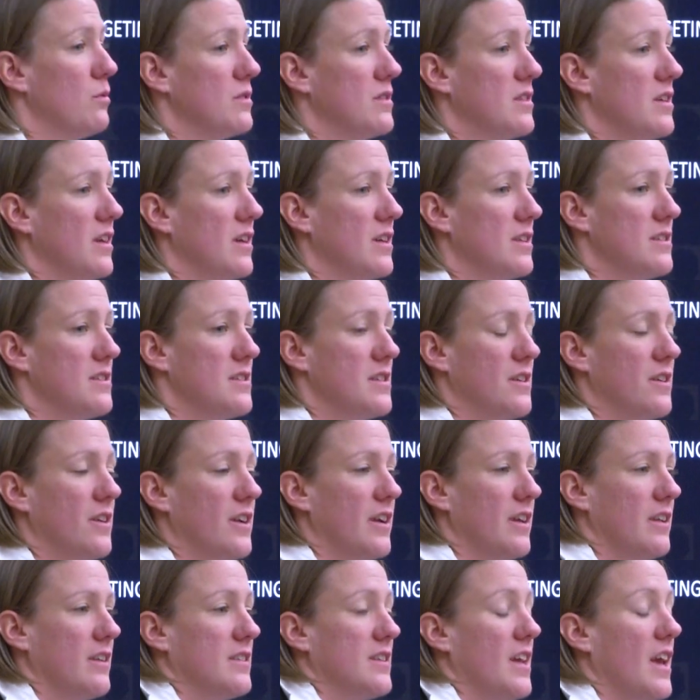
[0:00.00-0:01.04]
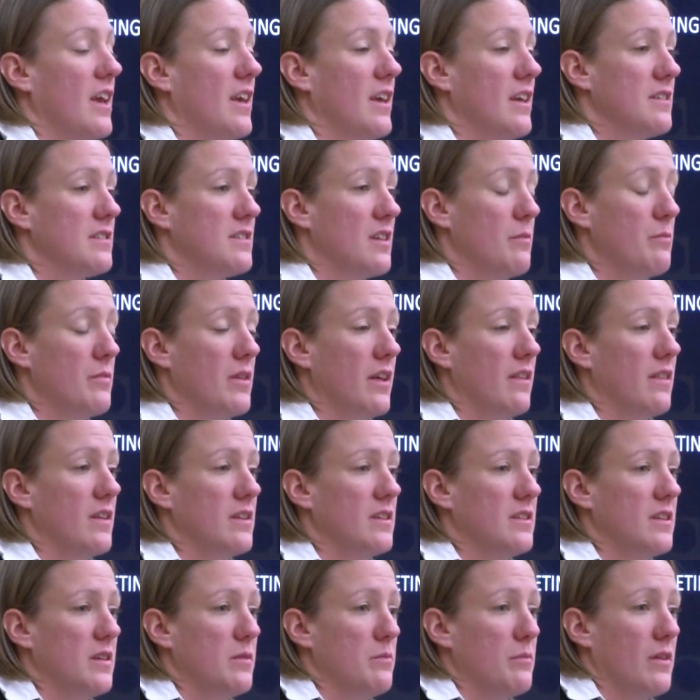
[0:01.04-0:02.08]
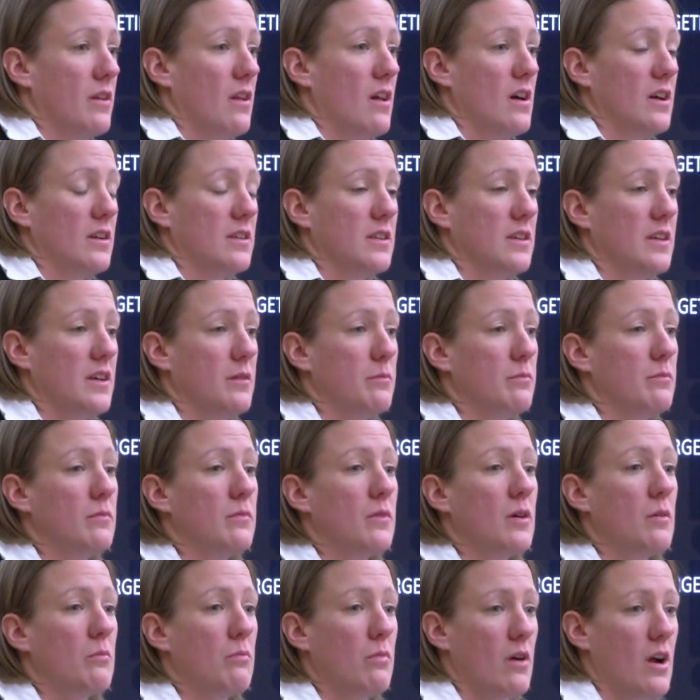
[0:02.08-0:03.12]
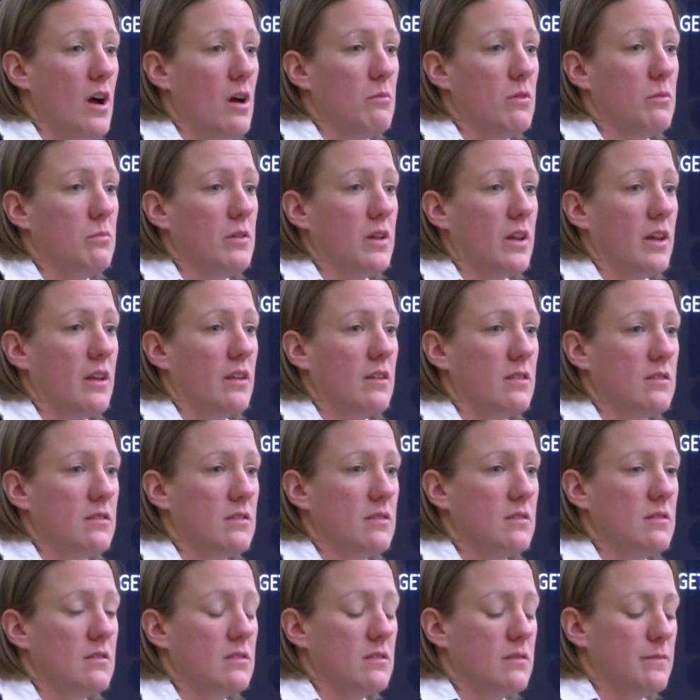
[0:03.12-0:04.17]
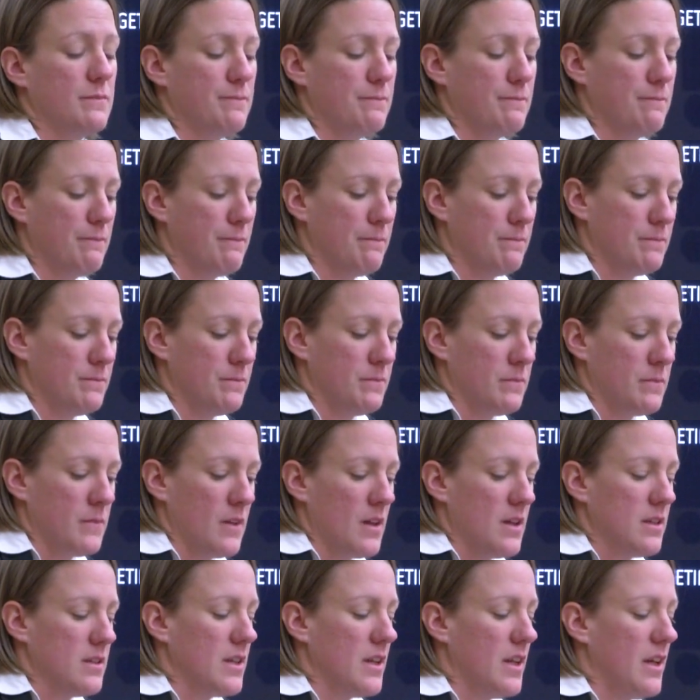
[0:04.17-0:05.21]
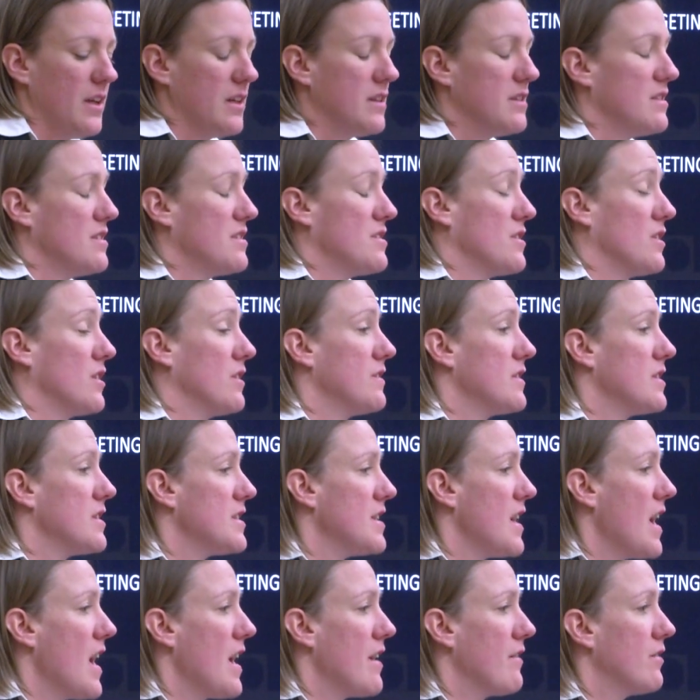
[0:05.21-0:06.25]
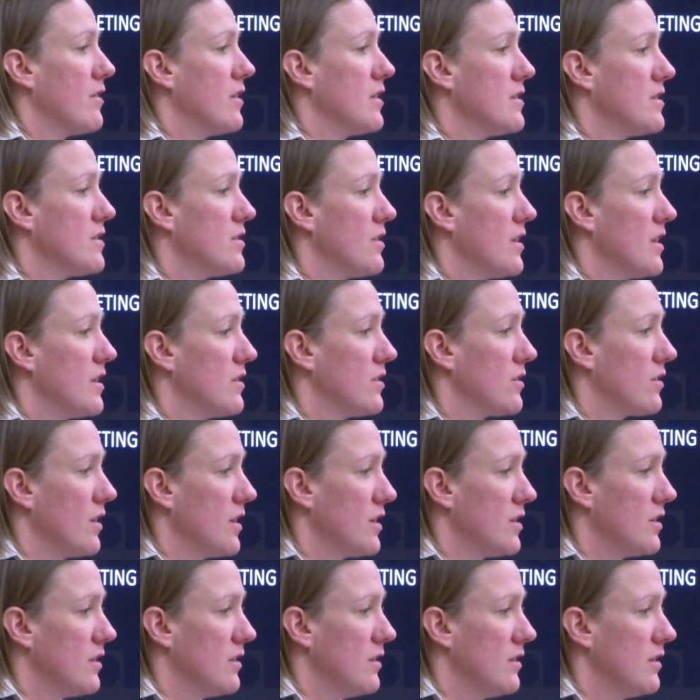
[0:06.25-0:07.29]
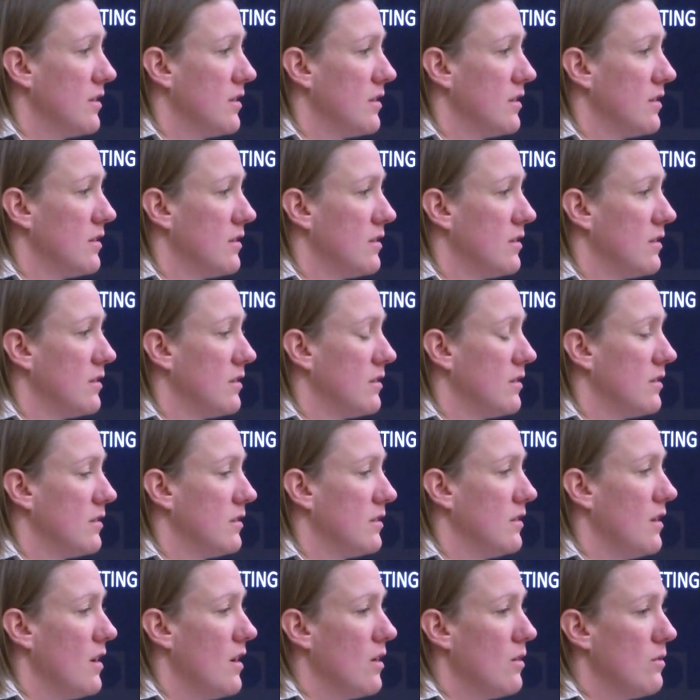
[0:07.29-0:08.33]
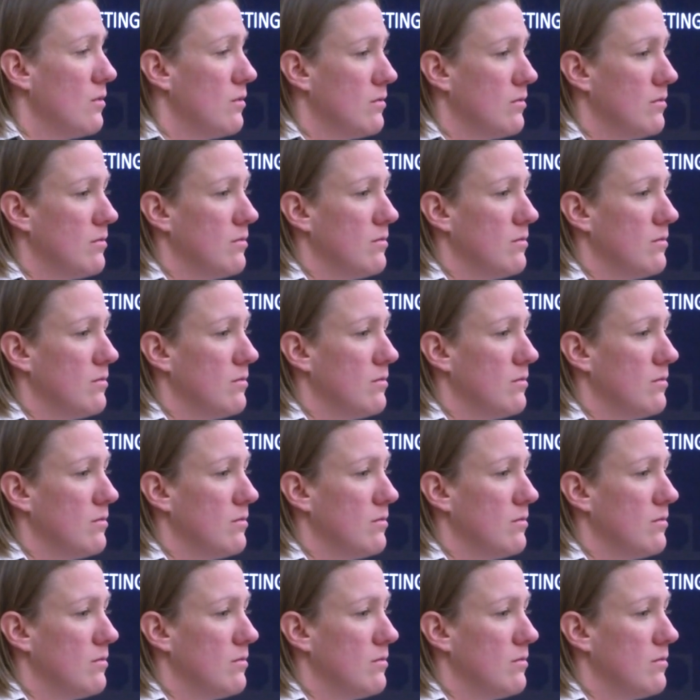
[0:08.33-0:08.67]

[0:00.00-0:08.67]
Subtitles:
Was he considering taking something that didn't belong to him? Probably. Did he deserve to die for his transgressions? No.